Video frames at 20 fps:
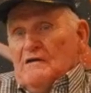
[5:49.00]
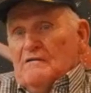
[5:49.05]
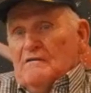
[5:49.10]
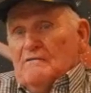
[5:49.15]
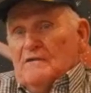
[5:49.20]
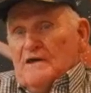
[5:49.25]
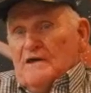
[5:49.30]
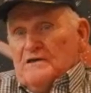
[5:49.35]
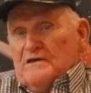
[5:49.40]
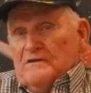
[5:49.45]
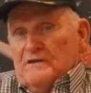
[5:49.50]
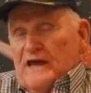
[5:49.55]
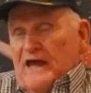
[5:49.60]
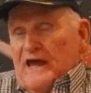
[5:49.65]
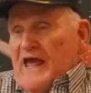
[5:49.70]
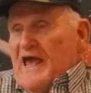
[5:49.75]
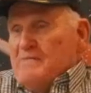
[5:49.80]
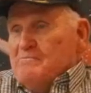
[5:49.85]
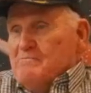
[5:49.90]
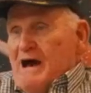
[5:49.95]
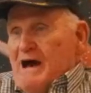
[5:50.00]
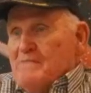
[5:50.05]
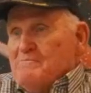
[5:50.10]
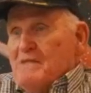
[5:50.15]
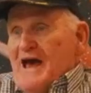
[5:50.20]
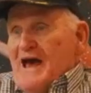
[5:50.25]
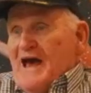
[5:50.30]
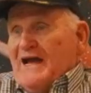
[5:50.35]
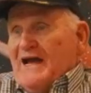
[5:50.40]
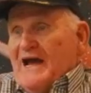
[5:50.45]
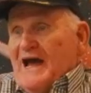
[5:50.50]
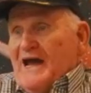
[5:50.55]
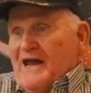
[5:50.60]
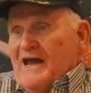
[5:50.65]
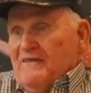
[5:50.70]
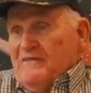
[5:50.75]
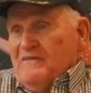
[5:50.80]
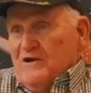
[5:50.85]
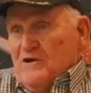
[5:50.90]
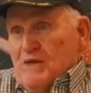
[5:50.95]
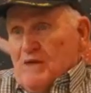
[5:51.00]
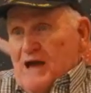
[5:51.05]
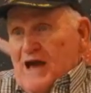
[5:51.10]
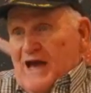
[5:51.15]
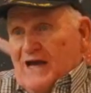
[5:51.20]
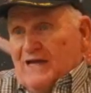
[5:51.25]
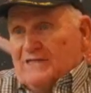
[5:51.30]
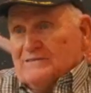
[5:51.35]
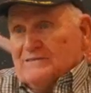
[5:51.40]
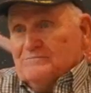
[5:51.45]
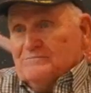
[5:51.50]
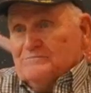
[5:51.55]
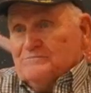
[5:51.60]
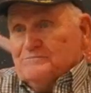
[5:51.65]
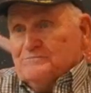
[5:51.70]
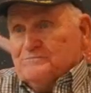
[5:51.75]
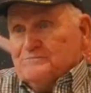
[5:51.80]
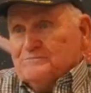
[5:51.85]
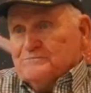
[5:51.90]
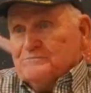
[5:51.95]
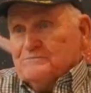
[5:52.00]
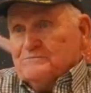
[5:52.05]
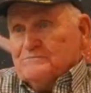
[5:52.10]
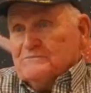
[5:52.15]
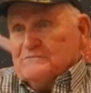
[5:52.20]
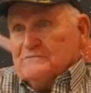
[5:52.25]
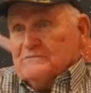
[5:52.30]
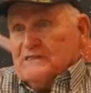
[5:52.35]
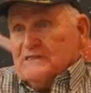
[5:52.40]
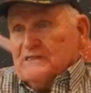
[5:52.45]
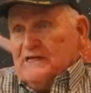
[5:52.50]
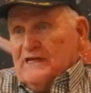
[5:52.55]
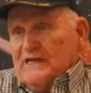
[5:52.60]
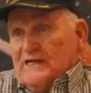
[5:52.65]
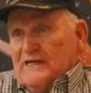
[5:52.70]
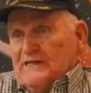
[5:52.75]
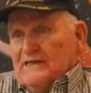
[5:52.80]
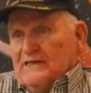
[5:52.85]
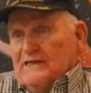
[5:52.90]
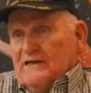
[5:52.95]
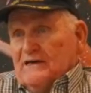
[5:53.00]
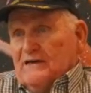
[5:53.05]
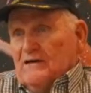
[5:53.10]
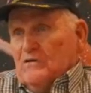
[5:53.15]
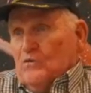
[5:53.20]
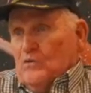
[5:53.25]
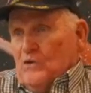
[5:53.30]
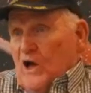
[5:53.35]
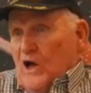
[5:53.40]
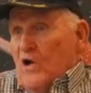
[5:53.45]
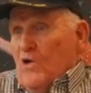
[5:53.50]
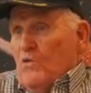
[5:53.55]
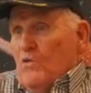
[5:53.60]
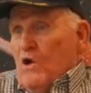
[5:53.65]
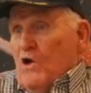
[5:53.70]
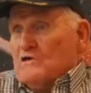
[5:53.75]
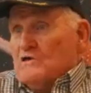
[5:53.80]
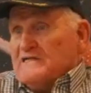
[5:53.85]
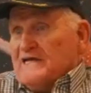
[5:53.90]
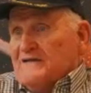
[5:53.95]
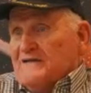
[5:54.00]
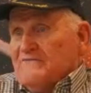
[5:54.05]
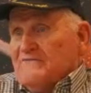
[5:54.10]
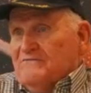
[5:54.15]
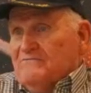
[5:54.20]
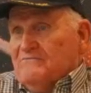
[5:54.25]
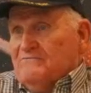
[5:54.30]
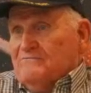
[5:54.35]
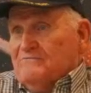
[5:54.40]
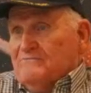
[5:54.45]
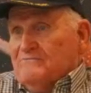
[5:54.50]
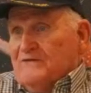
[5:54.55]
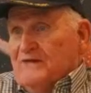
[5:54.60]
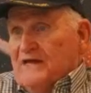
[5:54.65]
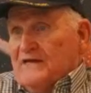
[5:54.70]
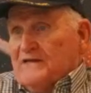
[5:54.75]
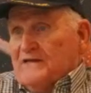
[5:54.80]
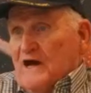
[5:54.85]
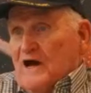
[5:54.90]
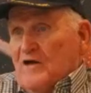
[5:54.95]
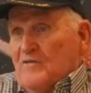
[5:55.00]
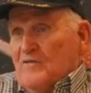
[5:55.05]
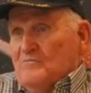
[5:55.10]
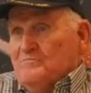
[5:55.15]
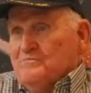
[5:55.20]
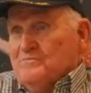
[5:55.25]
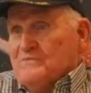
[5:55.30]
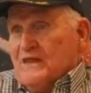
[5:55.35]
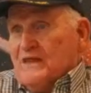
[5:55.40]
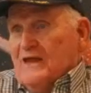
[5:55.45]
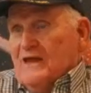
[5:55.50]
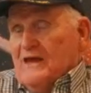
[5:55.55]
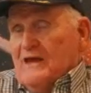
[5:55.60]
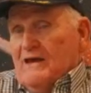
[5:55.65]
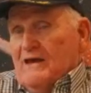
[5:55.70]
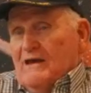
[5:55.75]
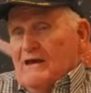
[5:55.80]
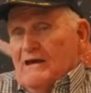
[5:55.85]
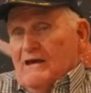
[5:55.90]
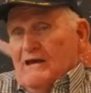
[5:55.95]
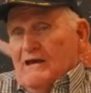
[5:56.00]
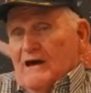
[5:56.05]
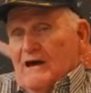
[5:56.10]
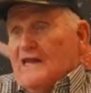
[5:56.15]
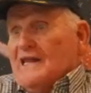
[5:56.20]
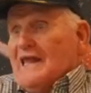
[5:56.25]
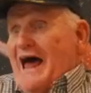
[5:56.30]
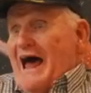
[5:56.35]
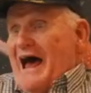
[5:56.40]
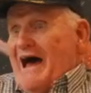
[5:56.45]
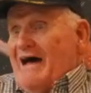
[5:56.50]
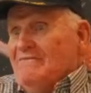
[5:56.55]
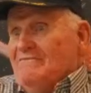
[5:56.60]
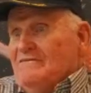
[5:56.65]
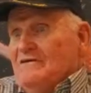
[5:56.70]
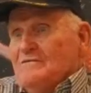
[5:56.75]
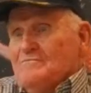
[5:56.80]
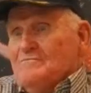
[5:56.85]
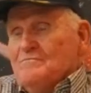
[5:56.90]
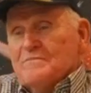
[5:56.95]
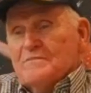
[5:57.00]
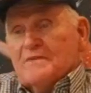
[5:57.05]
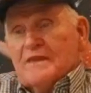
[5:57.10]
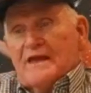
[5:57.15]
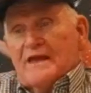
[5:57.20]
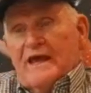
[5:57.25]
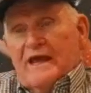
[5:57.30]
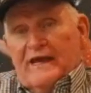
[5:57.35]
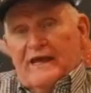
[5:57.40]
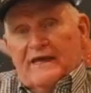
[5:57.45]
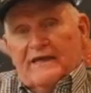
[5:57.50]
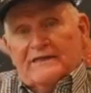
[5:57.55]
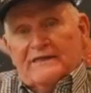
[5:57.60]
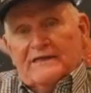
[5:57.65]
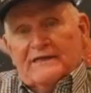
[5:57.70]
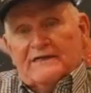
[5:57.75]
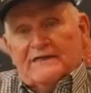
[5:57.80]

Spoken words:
they had my back, I had their back. And we all walked out of Vietnam alive. And